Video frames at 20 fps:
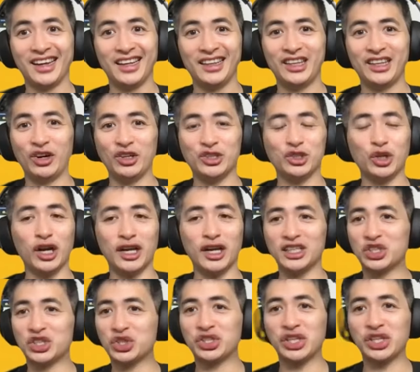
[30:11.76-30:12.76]
There is not a
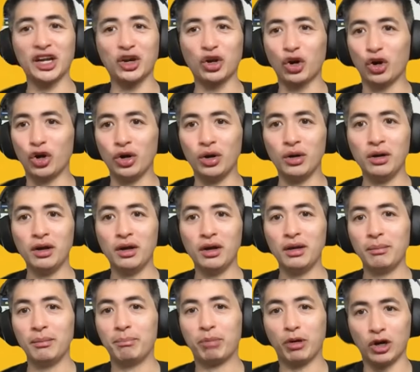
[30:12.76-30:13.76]
single
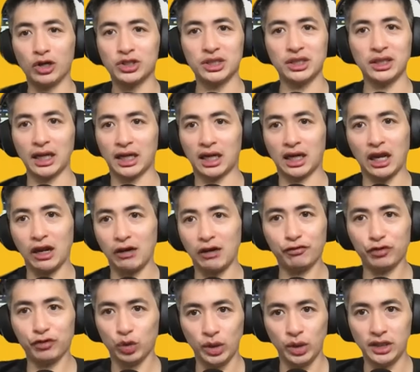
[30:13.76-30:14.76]
person that can
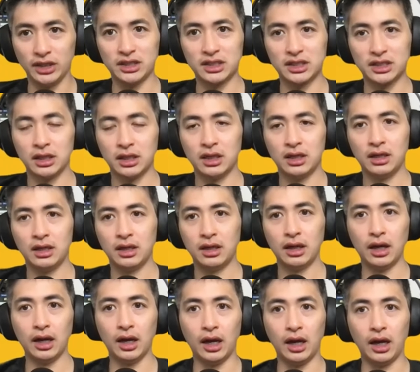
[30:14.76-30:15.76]
influence
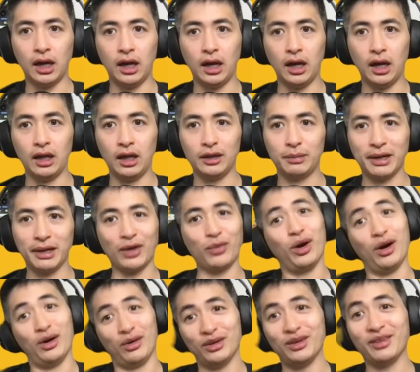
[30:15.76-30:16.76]
uh big
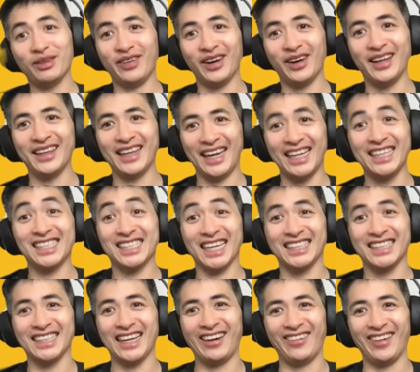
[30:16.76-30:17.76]
well funny that he
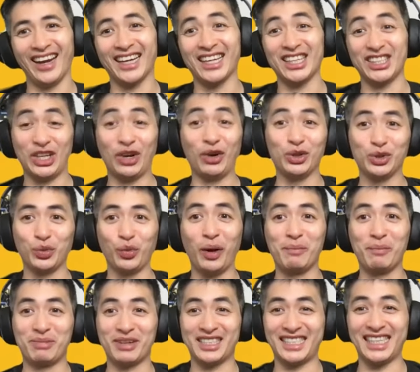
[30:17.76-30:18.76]
says that right because he owns one
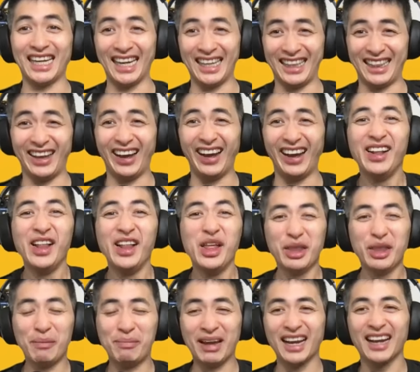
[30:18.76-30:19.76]
percent of the
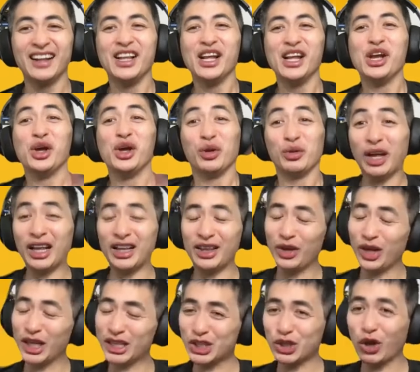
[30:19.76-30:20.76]
the big
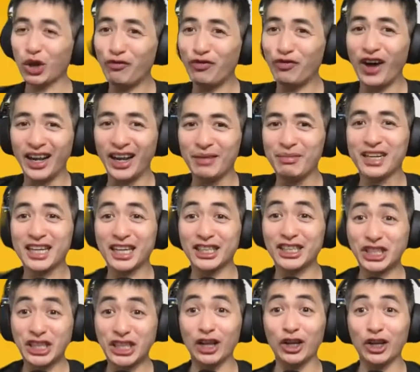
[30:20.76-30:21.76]
it's so funny because
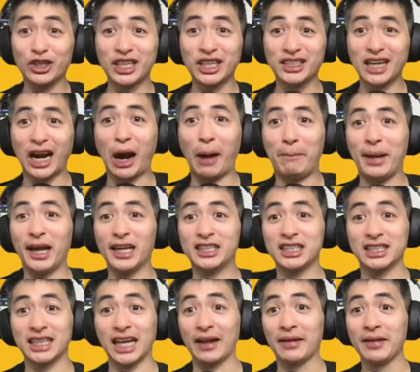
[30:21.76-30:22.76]
Saylor's entire pitch
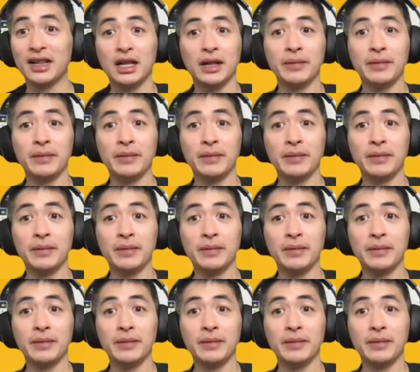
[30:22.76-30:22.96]
is like